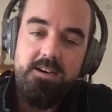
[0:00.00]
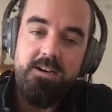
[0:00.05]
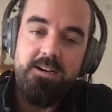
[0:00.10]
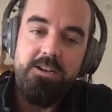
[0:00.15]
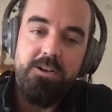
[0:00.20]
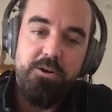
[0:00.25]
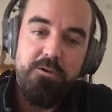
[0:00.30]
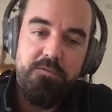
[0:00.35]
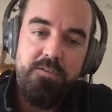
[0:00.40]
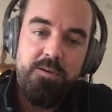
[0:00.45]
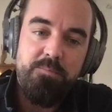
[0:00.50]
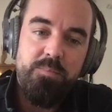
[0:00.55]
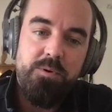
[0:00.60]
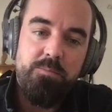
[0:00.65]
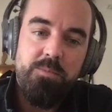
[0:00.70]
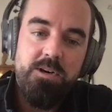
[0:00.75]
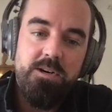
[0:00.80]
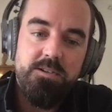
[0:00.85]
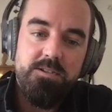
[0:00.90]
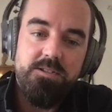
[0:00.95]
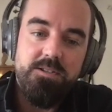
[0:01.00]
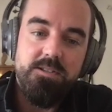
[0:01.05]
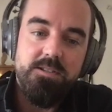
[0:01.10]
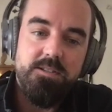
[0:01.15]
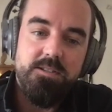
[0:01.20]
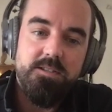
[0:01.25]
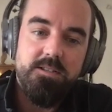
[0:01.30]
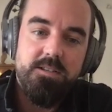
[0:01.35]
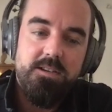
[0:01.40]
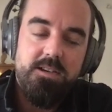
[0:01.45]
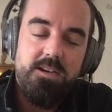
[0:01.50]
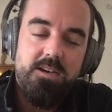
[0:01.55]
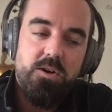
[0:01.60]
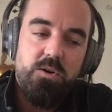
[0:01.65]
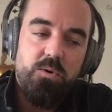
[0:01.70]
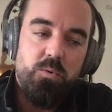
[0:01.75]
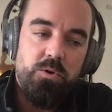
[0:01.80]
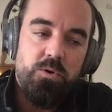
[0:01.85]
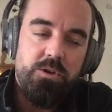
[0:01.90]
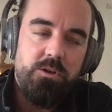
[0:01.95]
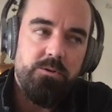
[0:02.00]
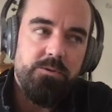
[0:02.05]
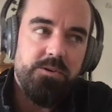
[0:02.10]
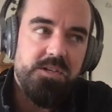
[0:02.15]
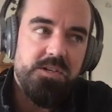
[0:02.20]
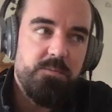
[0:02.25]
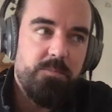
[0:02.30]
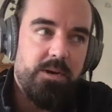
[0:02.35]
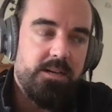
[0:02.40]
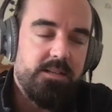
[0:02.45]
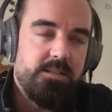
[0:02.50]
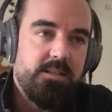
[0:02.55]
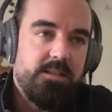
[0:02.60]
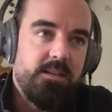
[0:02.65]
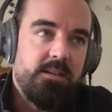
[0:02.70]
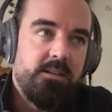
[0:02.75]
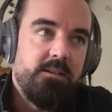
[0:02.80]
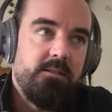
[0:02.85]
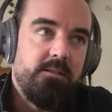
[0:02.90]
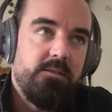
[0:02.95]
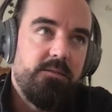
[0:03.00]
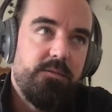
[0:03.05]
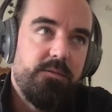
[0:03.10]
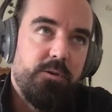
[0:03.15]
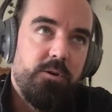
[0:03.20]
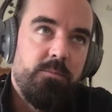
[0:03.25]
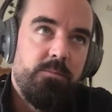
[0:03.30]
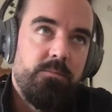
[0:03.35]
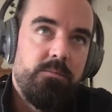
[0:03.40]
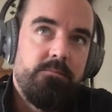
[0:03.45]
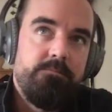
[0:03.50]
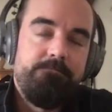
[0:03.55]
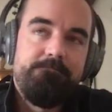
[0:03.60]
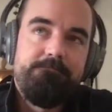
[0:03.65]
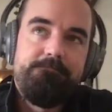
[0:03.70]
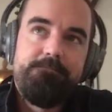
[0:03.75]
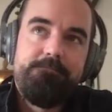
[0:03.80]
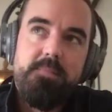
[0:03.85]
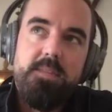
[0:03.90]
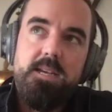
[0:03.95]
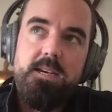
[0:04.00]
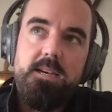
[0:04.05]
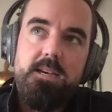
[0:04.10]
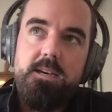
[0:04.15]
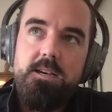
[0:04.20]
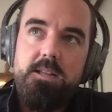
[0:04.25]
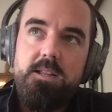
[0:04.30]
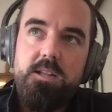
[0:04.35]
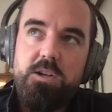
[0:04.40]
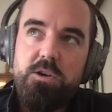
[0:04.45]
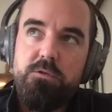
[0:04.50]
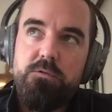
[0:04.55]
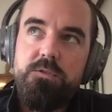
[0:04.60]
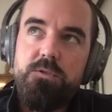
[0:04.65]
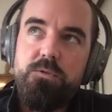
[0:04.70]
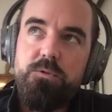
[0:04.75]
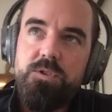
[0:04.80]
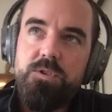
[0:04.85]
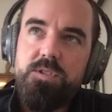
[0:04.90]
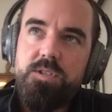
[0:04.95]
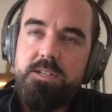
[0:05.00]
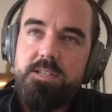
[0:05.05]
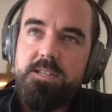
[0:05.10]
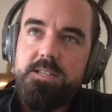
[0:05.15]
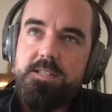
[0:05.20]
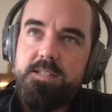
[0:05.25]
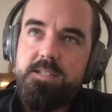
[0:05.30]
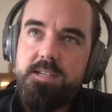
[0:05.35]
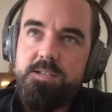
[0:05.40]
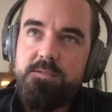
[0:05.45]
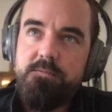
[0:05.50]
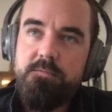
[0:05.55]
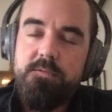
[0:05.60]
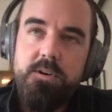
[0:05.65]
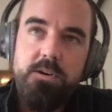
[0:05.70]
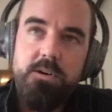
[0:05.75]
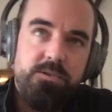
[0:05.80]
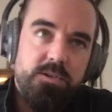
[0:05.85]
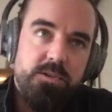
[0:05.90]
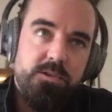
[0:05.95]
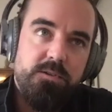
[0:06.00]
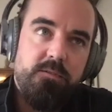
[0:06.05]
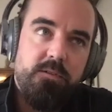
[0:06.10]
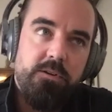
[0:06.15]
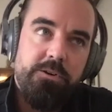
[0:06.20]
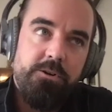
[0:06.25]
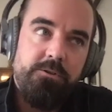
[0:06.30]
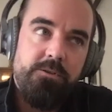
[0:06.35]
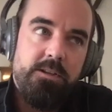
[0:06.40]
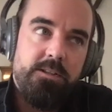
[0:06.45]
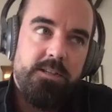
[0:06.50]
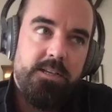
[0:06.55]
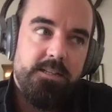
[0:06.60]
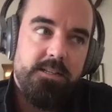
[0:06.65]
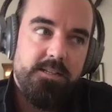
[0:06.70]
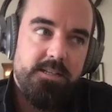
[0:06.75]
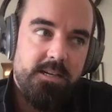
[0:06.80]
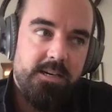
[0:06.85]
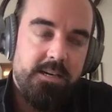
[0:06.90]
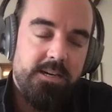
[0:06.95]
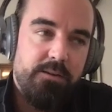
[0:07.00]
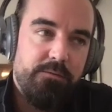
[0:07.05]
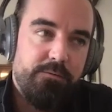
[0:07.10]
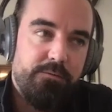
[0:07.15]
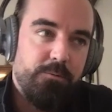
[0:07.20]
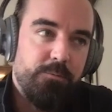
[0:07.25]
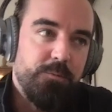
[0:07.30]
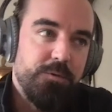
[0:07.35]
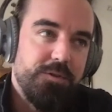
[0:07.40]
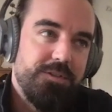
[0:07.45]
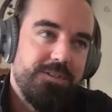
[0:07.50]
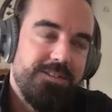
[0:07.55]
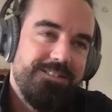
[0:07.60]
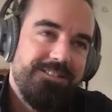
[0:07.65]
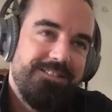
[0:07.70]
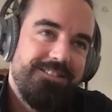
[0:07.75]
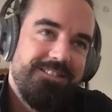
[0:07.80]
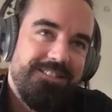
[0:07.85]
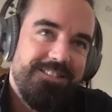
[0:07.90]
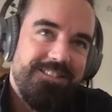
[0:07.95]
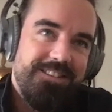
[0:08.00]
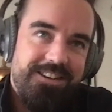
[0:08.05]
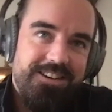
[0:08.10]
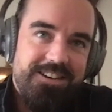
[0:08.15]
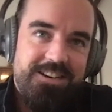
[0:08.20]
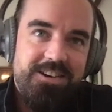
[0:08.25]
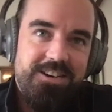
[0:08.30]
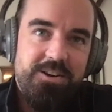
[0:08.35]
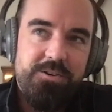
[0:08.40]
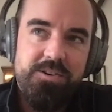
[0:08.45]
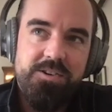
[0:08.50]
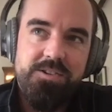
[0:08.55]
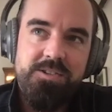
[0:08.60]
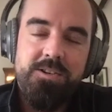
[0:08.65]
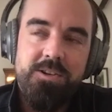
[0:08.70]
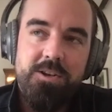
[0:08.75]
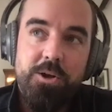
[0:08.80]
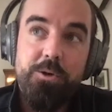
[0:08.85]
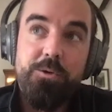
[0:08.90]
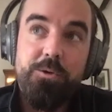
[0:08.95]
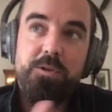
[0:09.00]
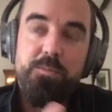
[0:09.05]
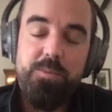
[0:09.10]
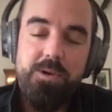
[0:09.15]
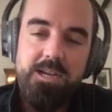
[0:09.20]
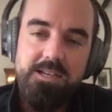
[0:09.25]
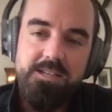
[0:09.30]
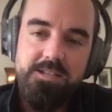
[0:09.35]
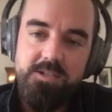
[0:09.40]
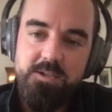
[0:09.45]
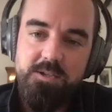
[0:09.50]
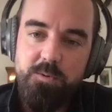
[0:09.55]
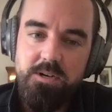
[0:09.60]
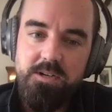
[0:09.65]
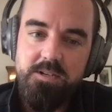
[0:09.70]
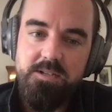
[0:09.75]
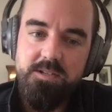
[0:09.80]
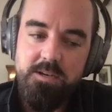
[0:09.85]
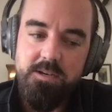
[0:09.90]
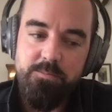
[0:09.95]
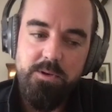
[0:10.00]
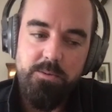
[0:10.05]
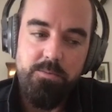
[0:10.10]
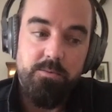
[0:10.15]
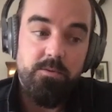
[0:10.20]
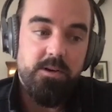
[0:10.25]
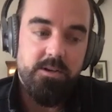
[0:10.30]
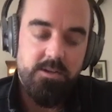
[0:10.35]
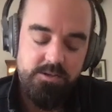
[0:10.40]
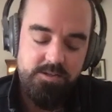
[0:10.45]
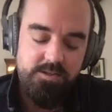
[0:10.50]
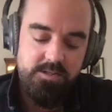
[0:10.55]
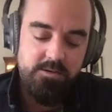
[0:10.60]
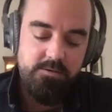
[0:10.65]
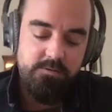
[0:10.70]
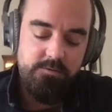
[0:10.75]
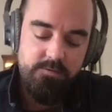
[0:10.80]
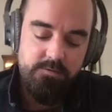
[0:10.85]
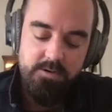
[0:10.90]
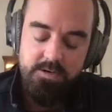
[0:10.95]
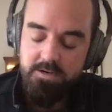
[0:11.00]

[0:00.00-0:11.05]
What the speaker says: November Masters. Mm-hmm. What are you expecting from the golf course? I did see some photos floating around the internet, and everyone was, who doesn't know the place as well as some people like yourself,